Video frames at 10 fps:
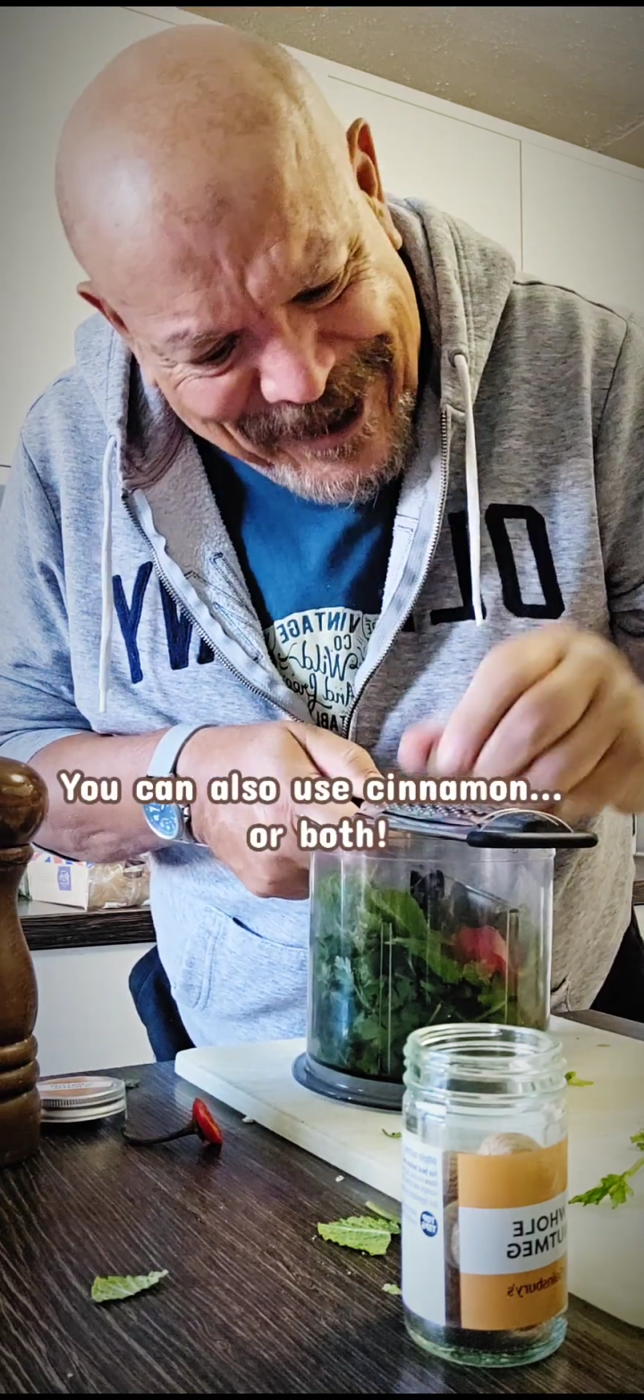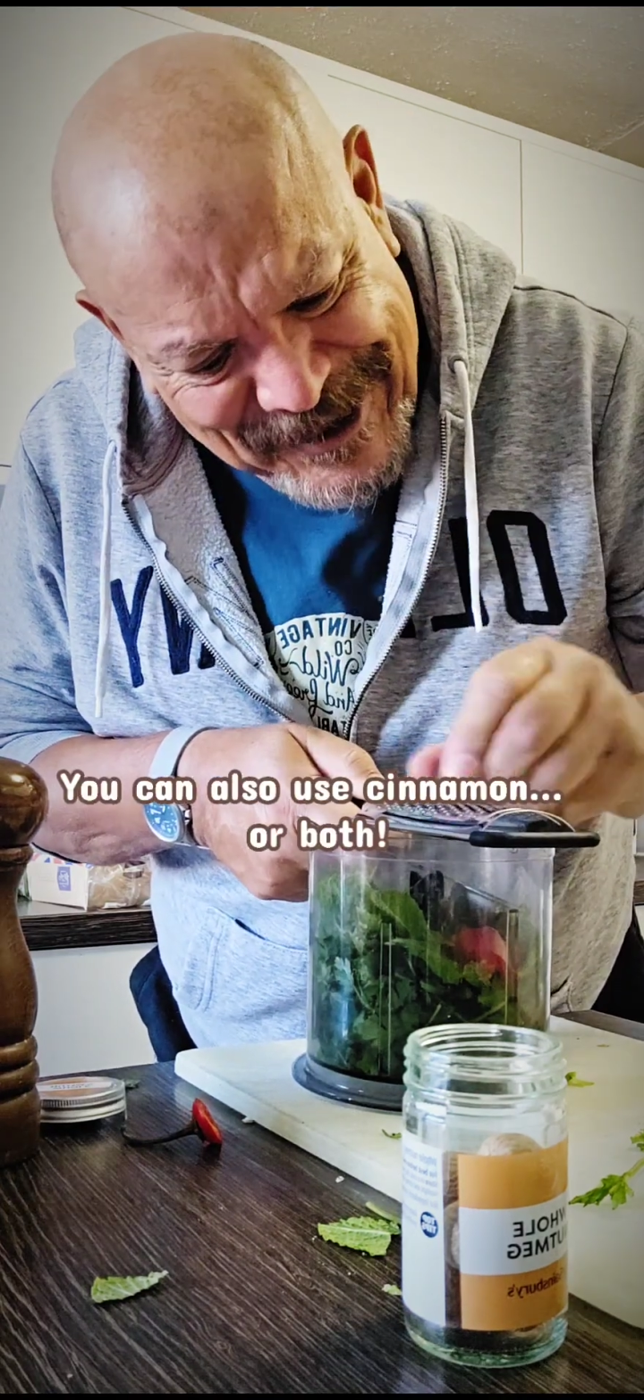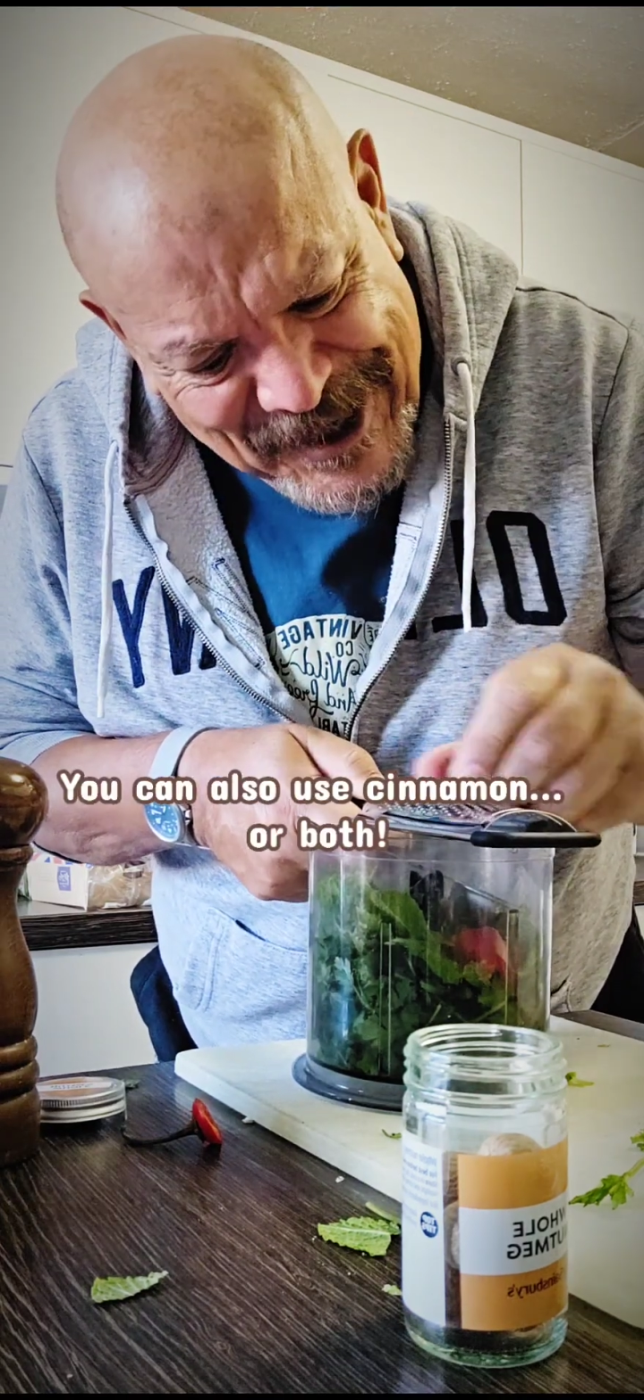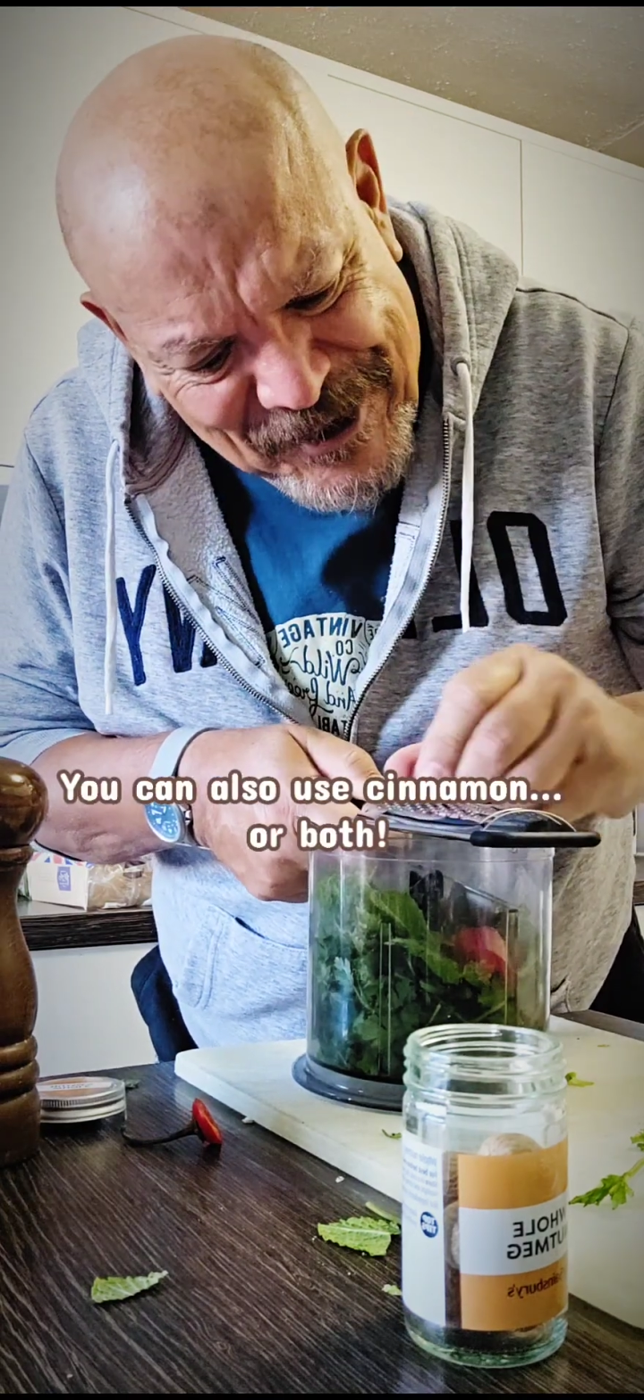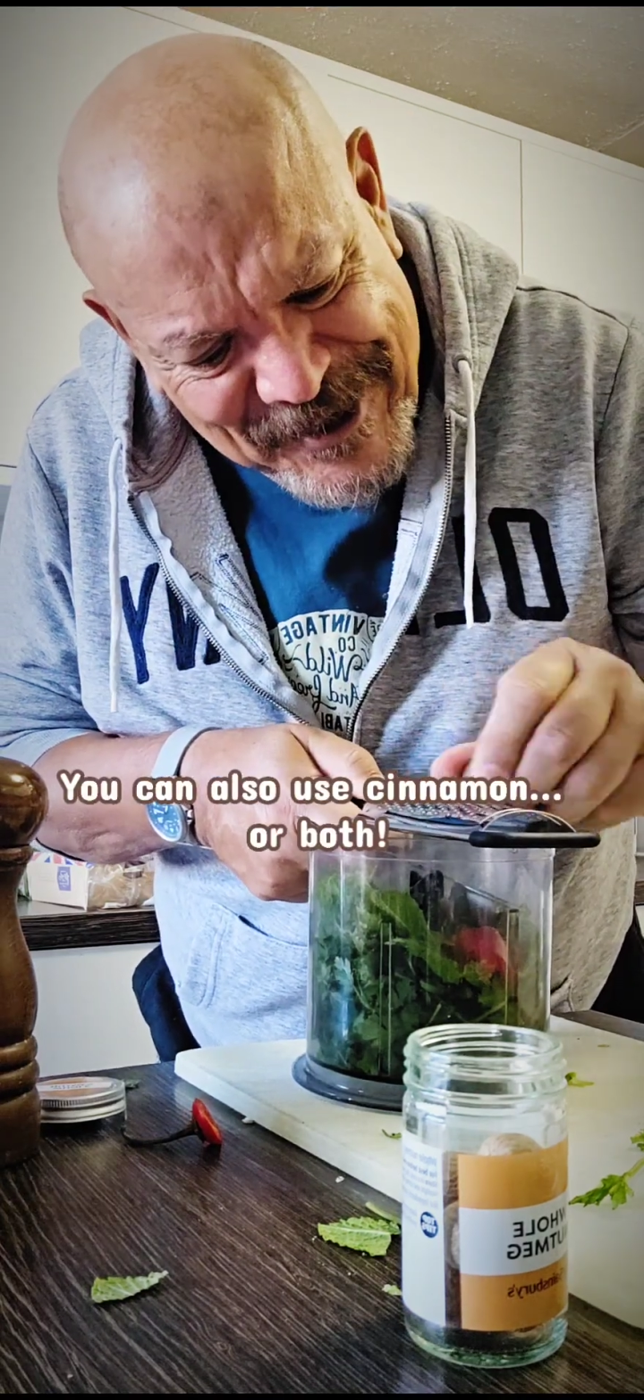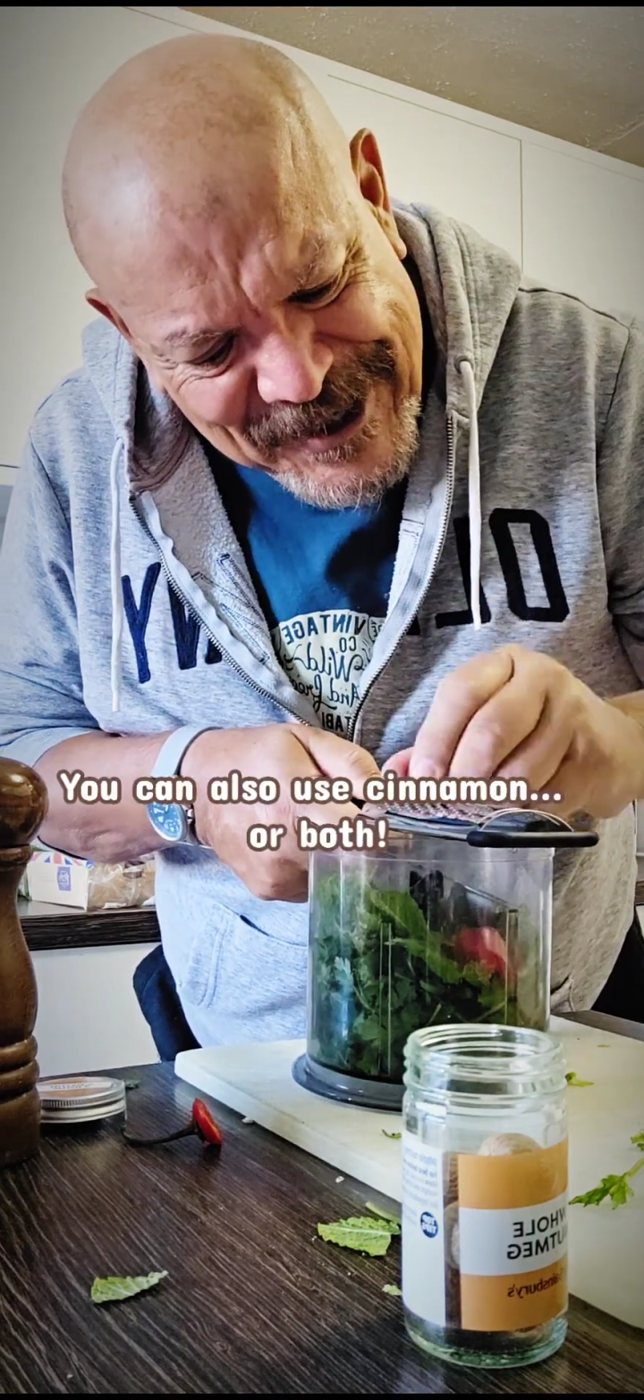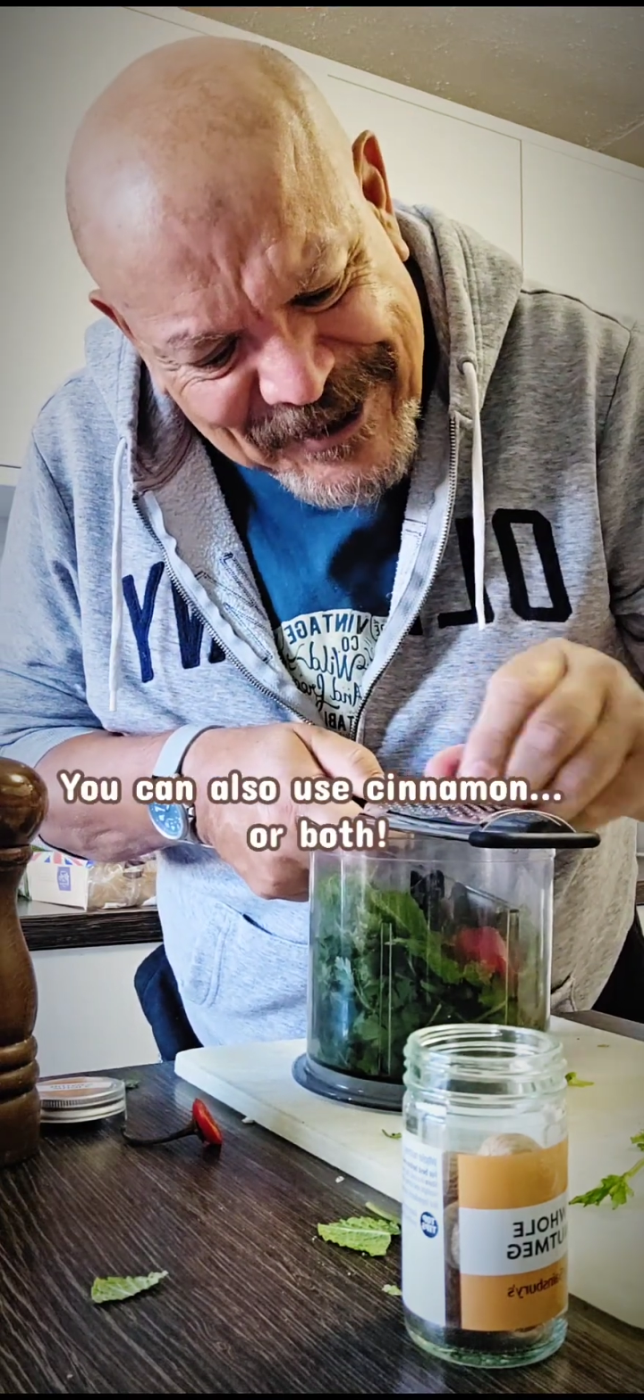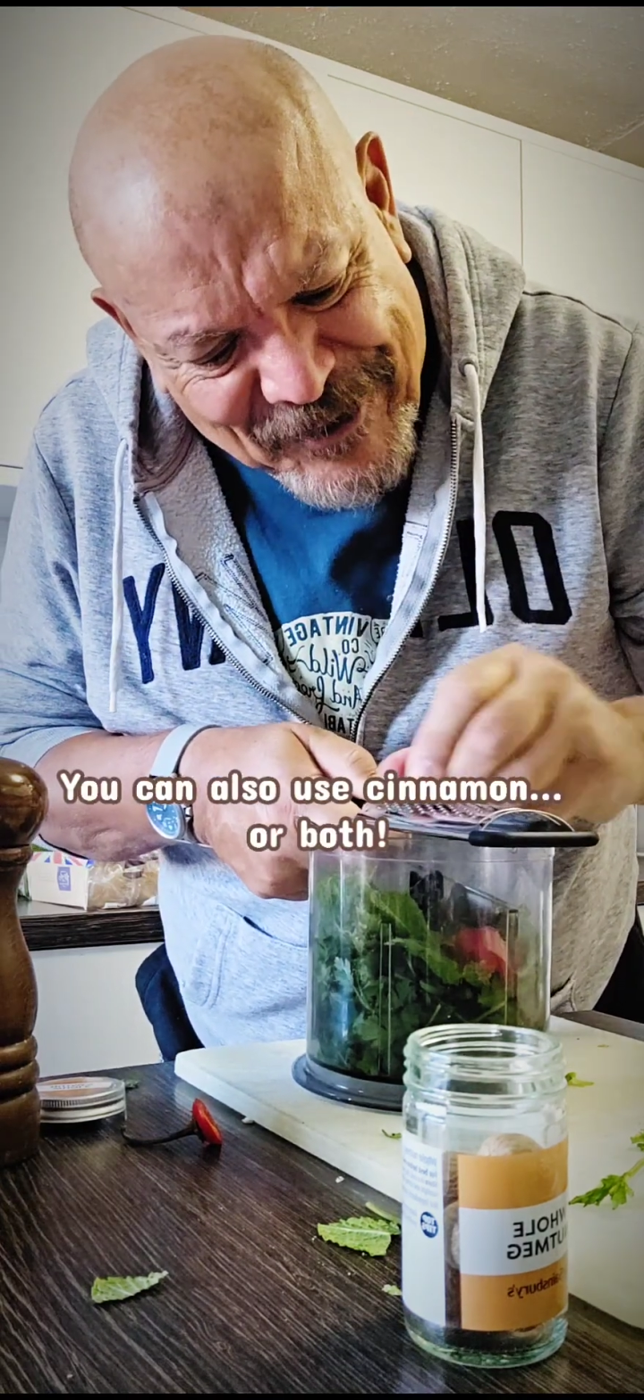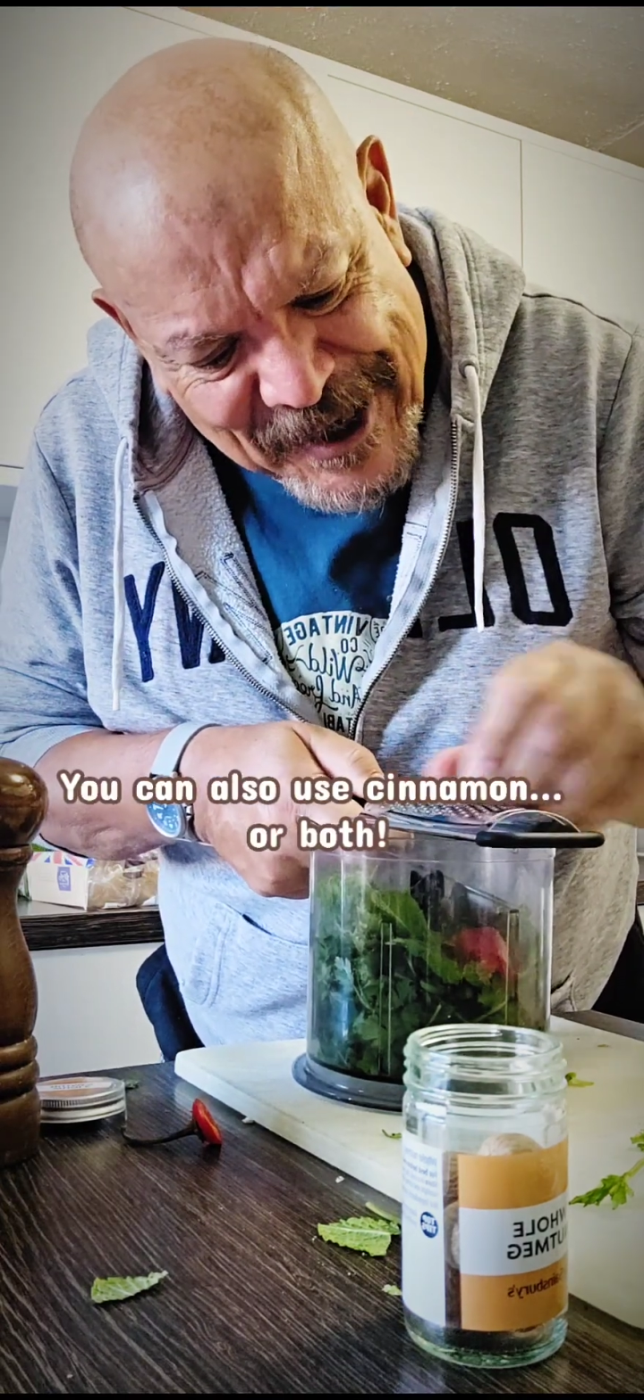and then you just